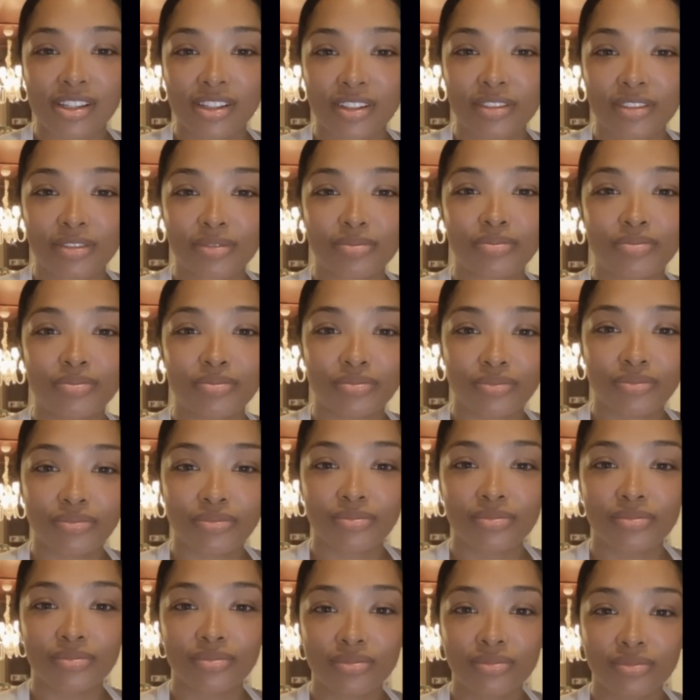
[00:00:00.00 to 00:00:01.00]
Yeah, that's what I was saying. I
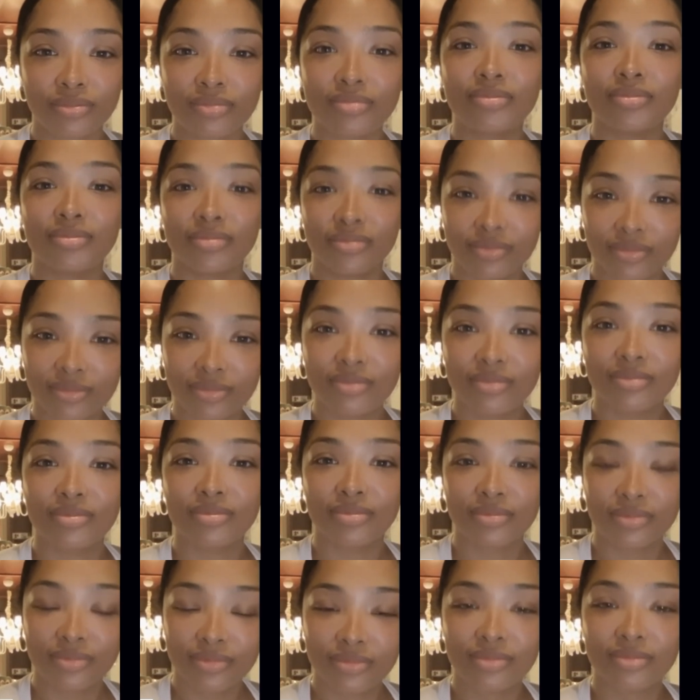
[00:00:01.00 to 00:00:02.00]
was going to ask, like, I
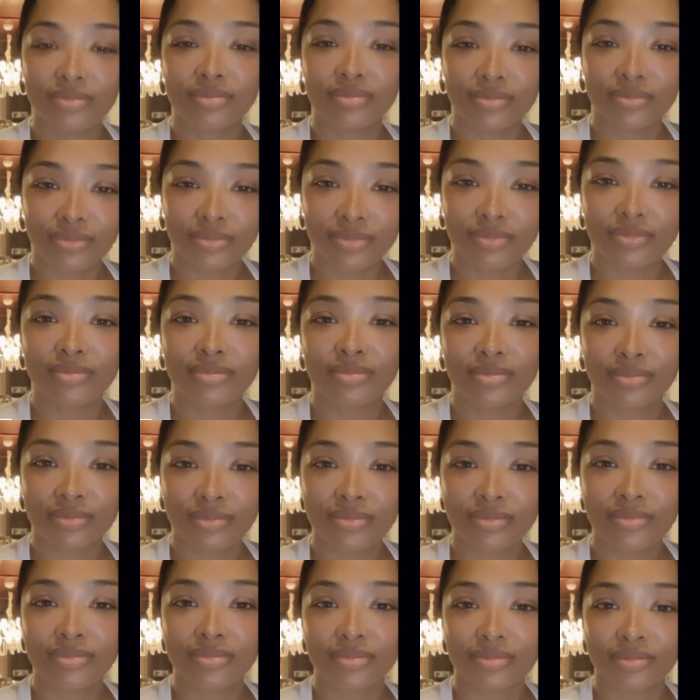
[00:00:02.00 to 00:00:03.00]
seen your profile
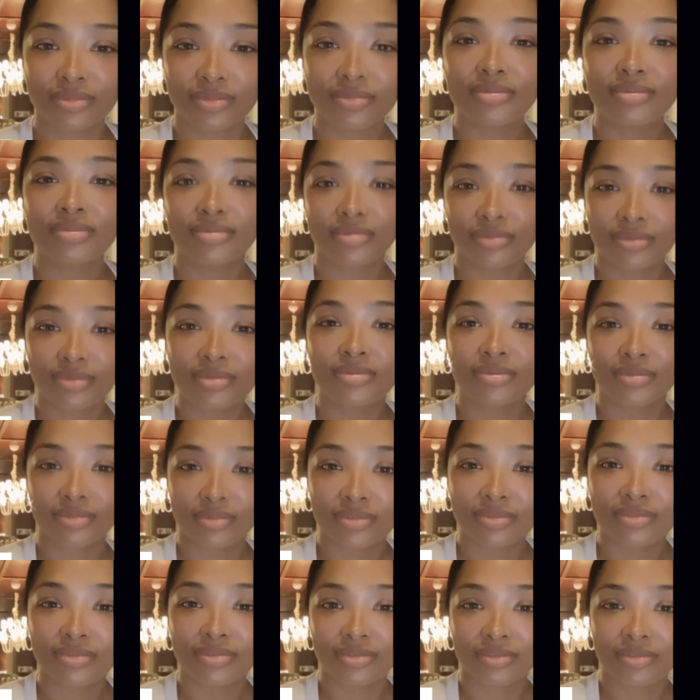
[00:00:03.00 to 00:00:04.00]
pic. You ride Western,
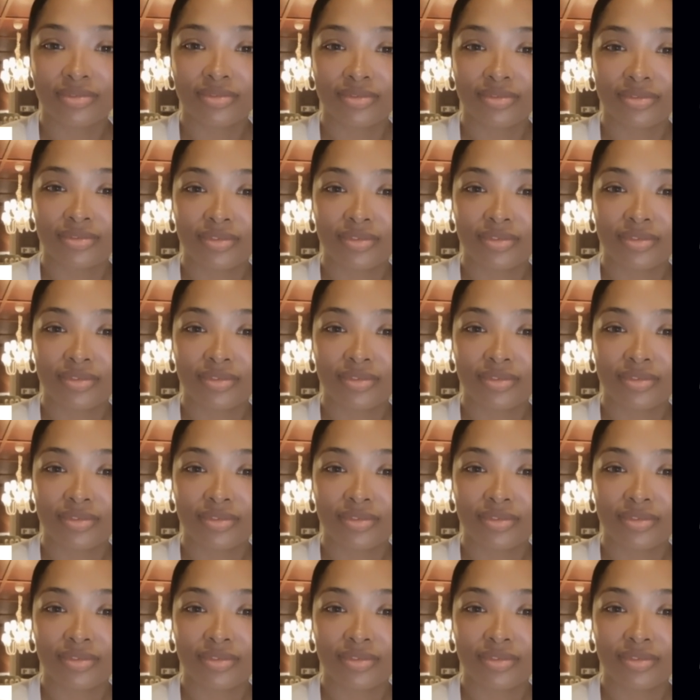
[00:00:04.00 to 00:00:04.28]
right?